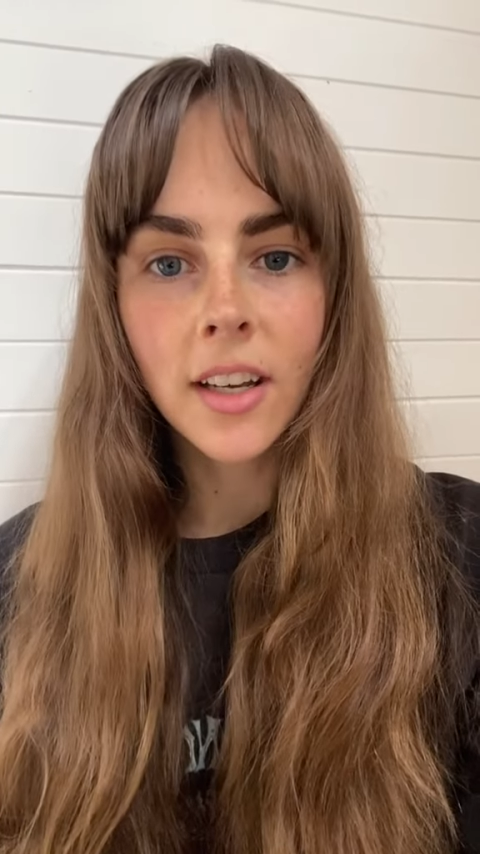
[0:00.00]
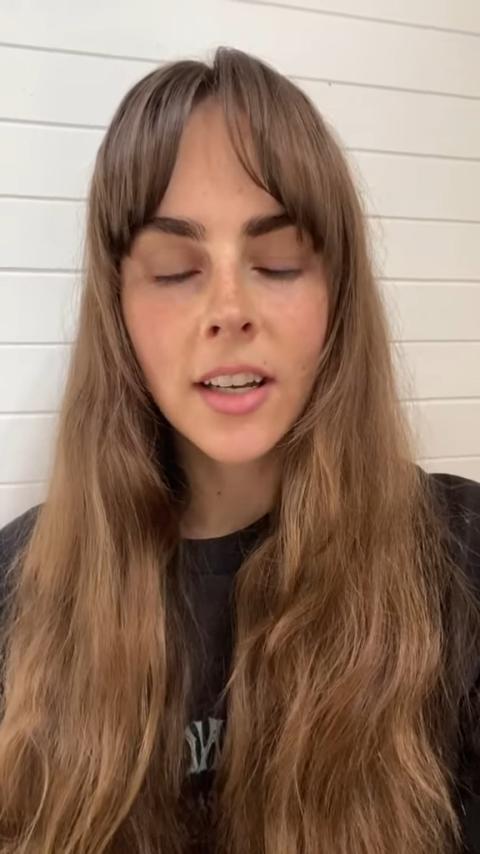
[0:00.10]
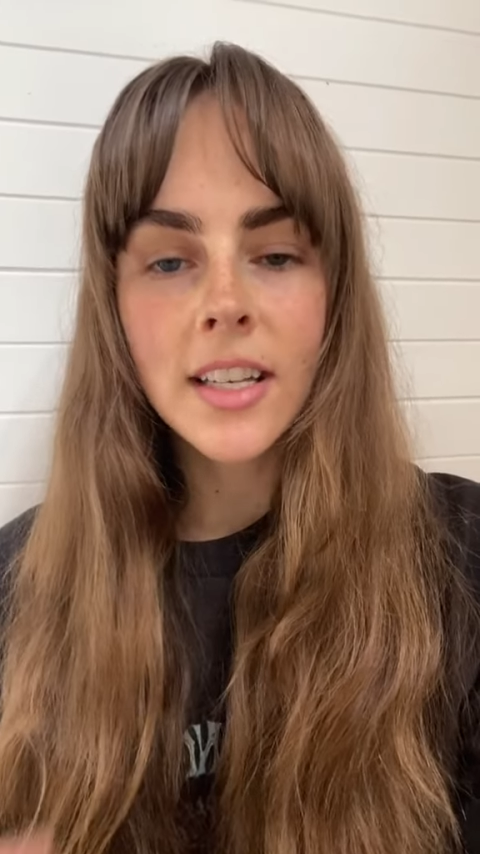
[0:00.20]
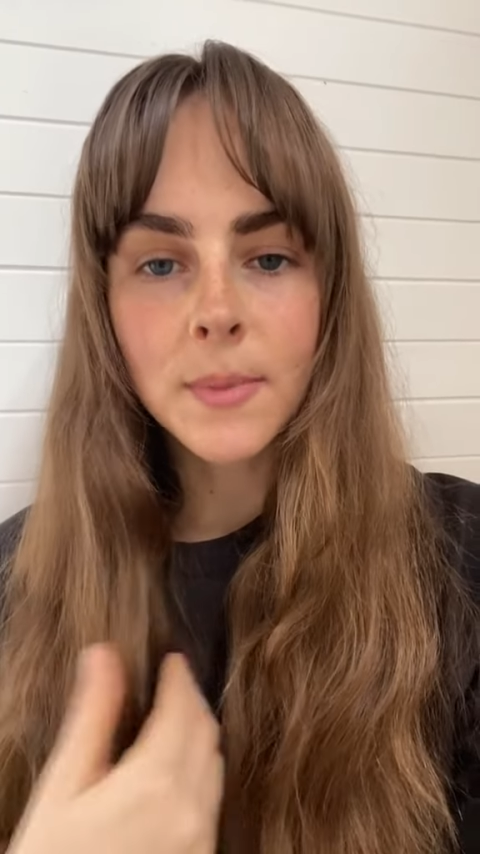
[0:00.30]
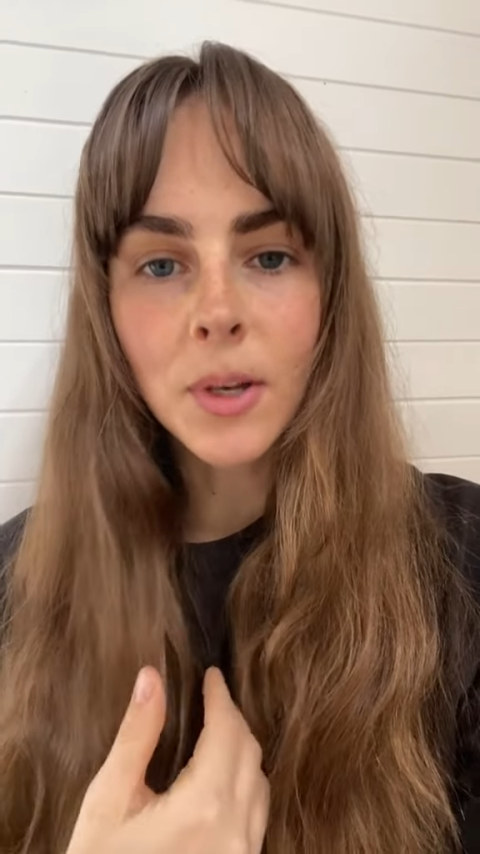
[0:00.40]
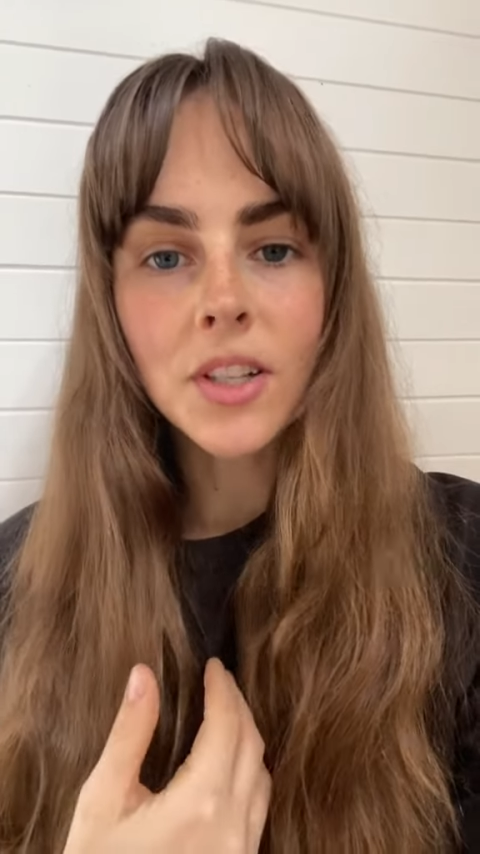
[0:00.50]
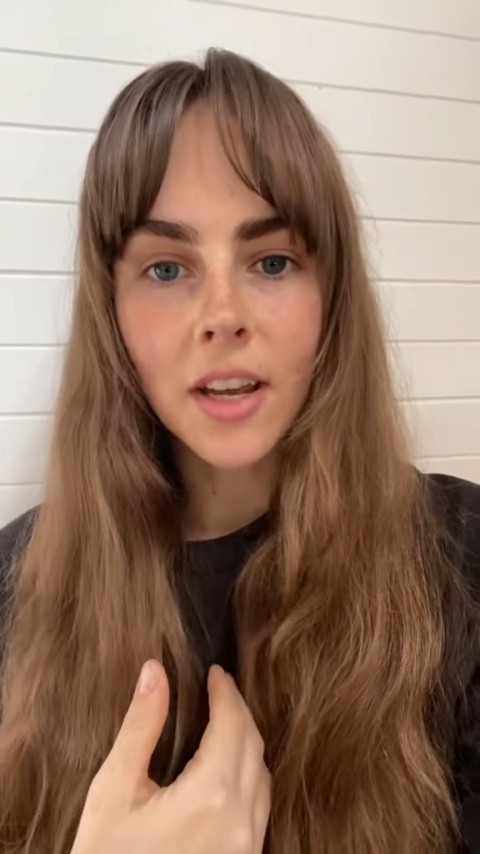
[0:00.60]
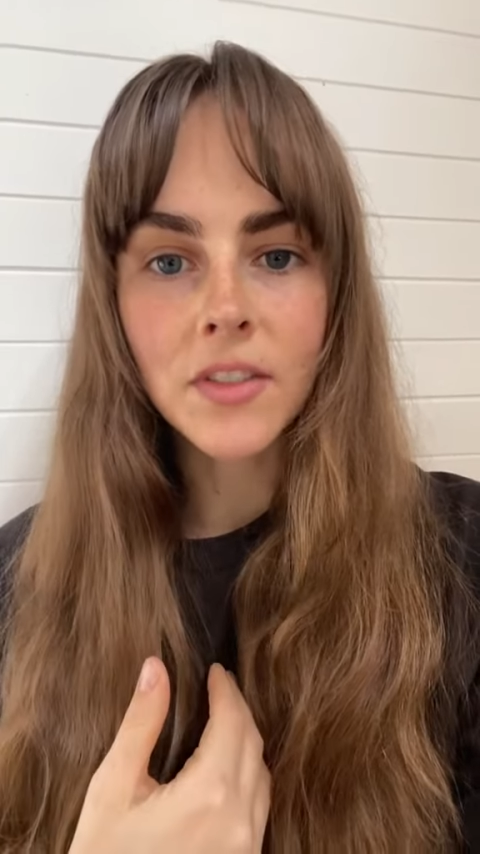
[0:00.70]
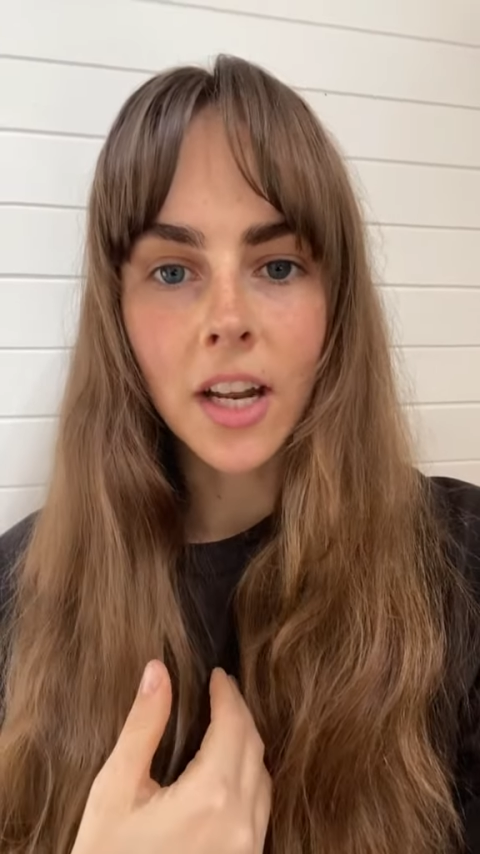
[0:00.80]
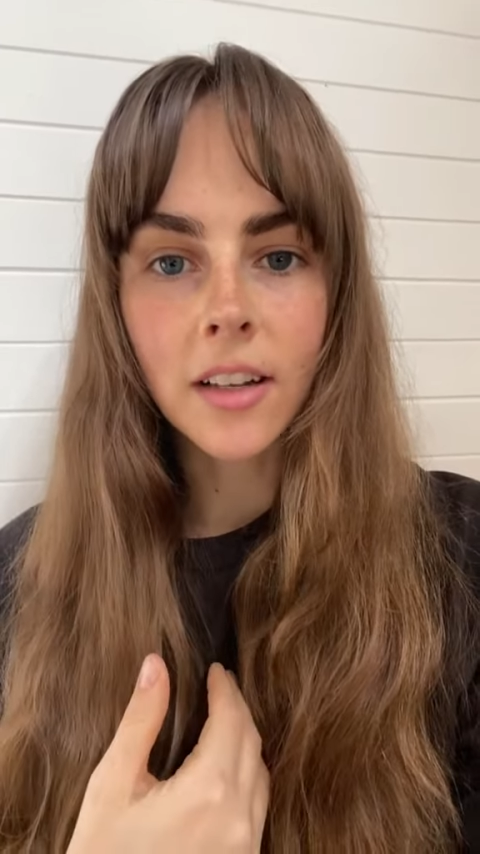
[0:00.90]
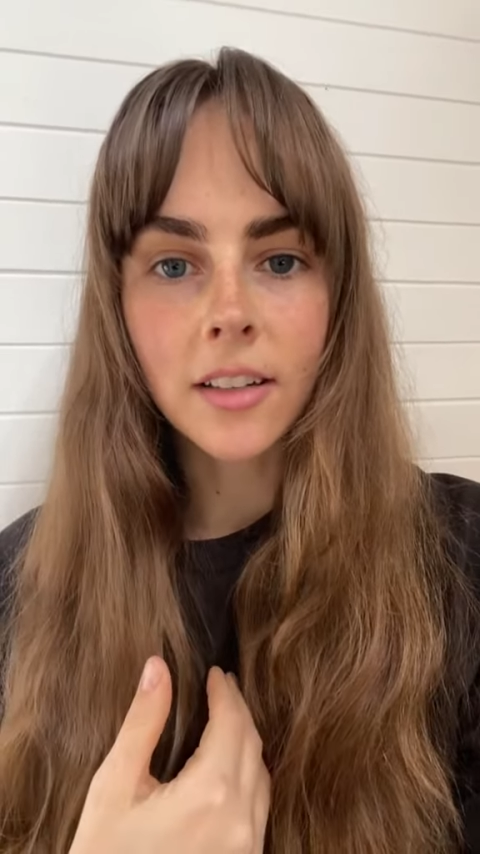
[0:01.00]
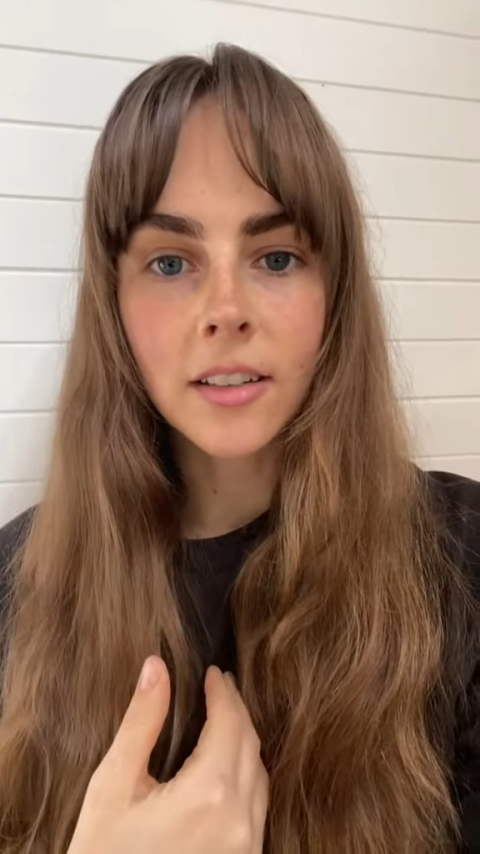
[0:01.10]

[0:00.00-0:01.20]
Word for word: is because I've done it.